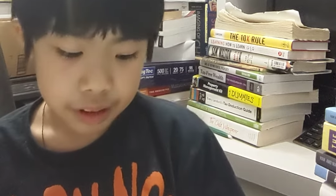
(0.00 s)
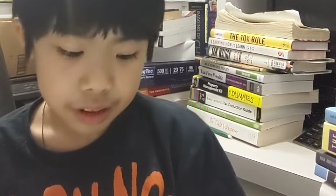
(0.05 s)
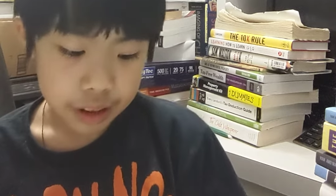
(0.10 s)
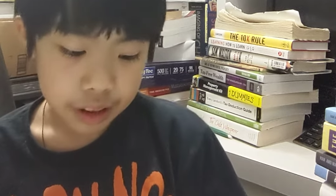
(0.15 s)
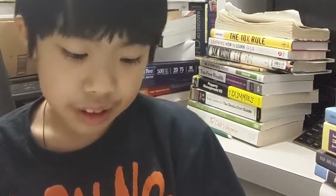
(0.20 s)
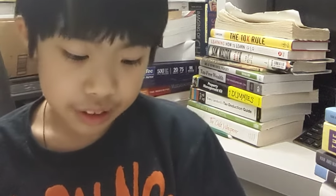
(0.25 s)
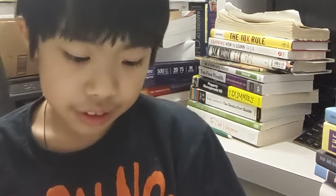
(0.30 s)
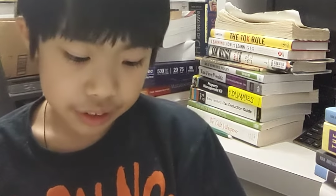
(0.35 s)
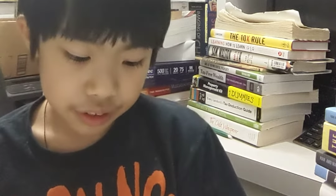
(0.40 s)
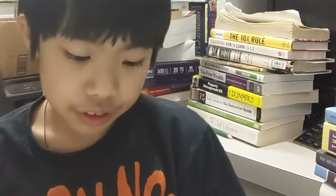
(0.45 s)

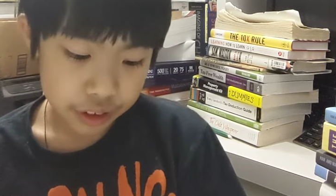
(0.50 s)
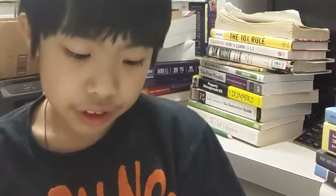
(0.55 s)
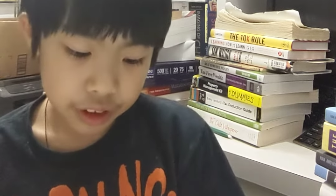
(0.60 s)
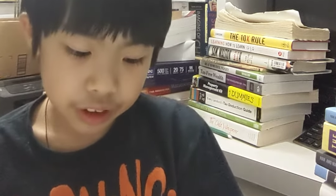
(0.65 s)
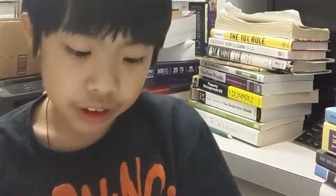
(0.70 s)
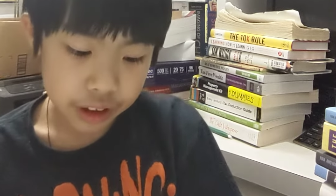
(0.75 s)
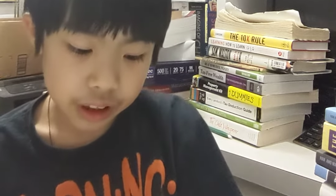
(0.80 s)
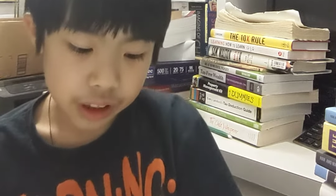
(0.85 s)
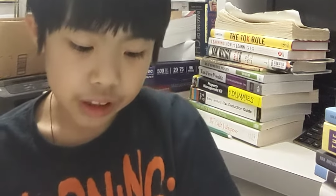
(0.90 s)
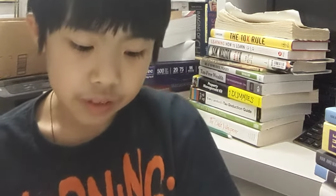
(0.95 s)

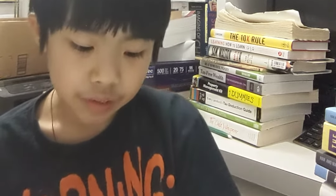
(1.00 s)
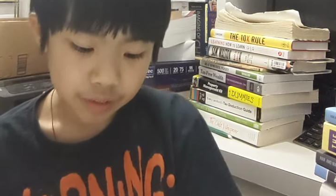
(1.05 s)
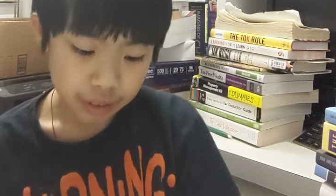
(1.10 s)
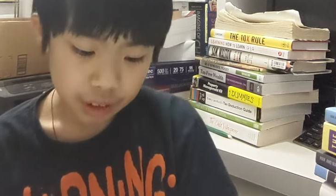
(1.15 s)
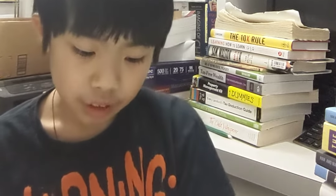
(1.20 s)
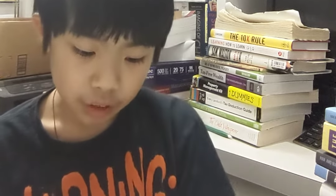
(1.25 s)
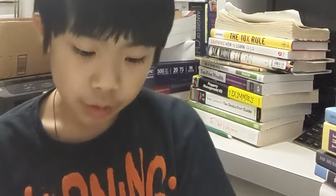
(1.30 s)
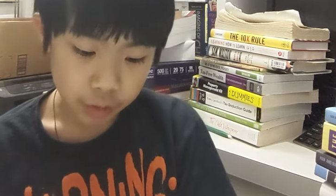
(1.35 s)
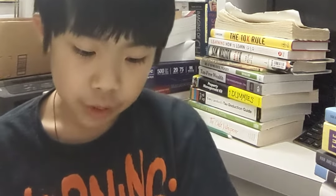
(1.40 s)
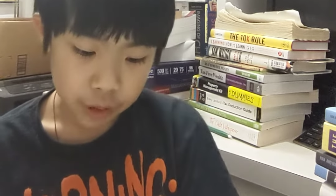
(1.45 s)
Historically,
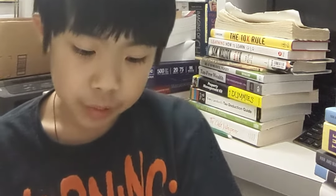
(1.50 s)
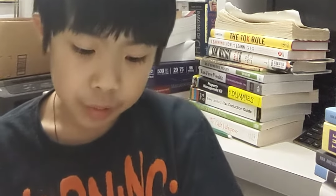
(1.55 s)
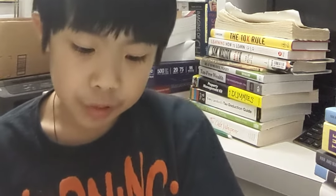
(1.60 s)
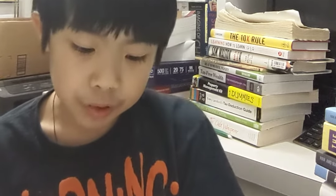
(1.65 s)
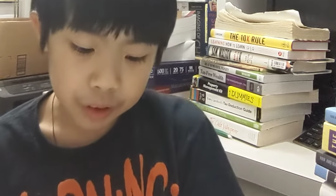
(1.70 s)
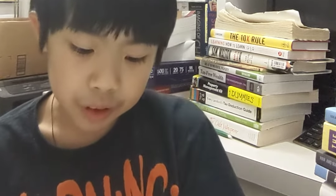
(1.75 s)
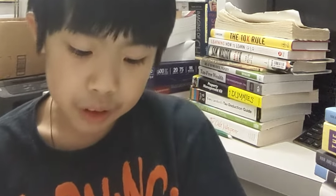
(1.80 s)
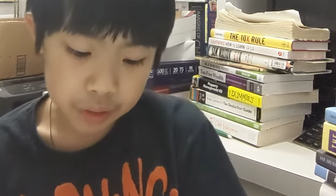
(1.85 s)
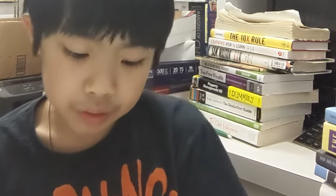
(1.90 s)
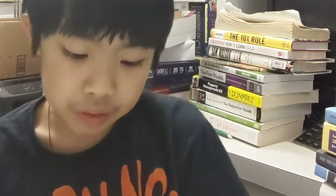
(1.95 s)
if
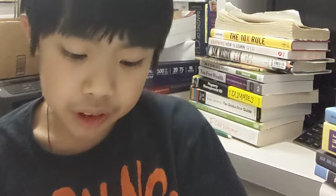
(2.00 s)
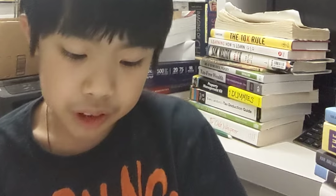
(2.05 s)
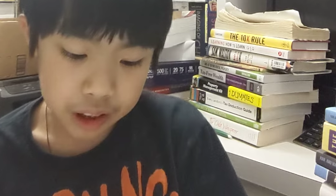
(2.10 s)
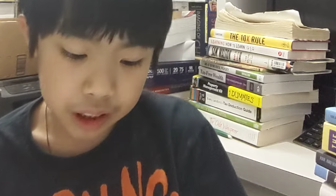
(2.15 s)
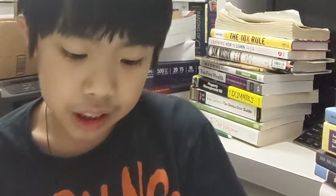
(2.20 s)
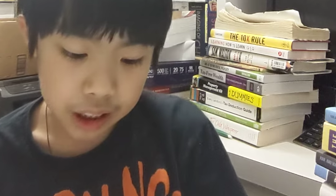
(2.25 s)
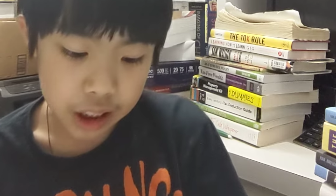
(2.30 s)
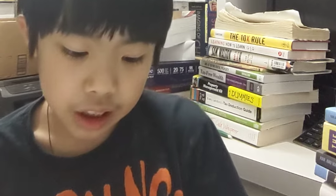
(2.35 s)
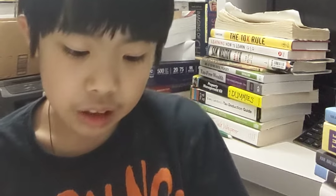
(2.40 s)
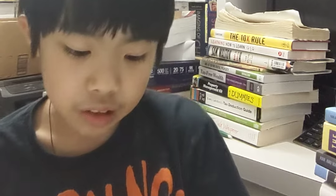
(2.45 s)
people live to the
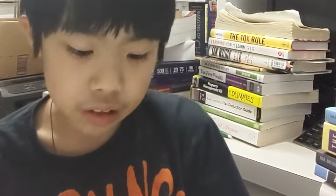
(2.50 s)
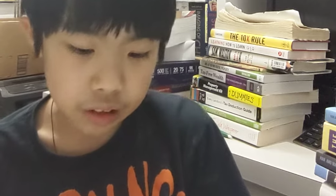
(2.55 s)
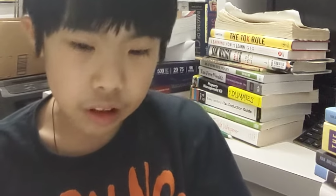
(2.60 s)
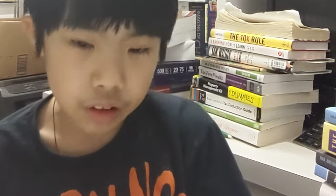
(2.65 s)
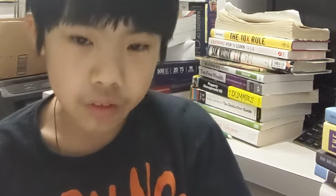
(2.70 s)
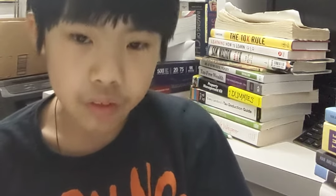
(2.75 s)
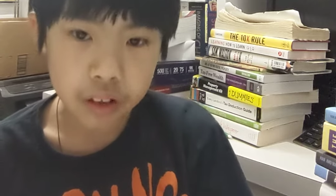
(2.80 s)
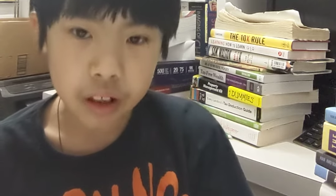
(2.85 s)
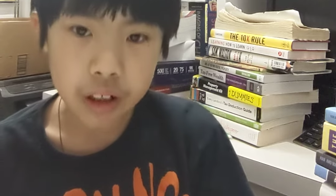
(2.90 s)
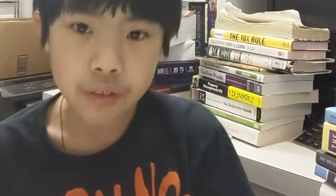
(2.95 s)
age of
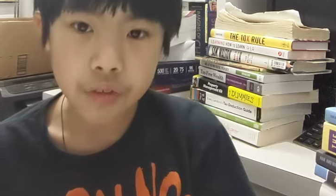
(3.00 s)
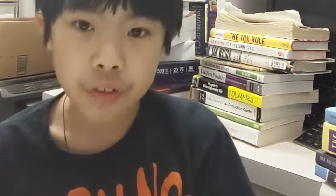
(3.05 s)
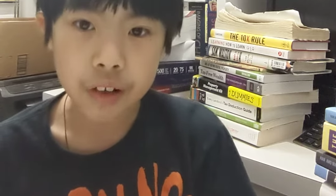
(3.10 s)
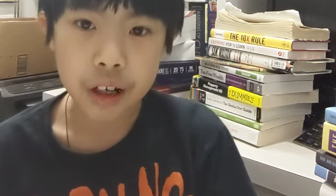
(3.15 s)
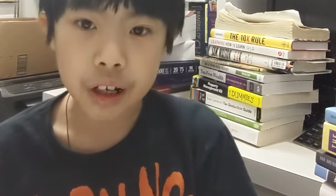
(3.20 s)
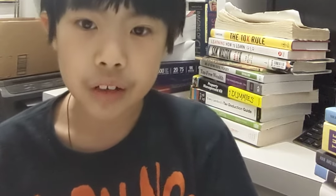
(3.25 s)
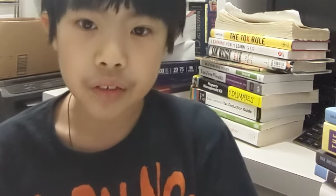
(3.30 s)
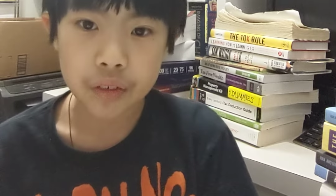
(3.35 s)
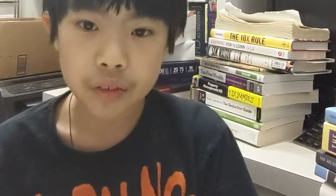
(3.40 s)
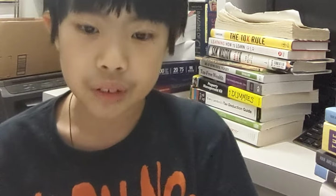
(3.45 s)

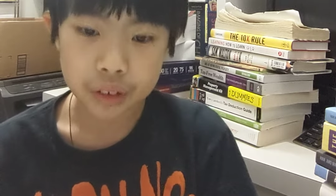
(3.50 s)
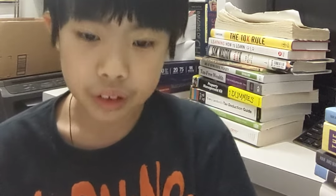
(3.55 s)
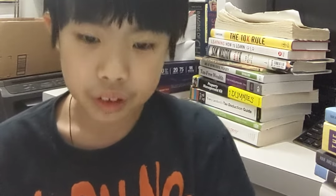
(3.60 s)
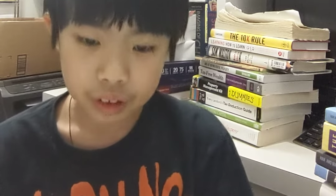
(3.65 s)
75,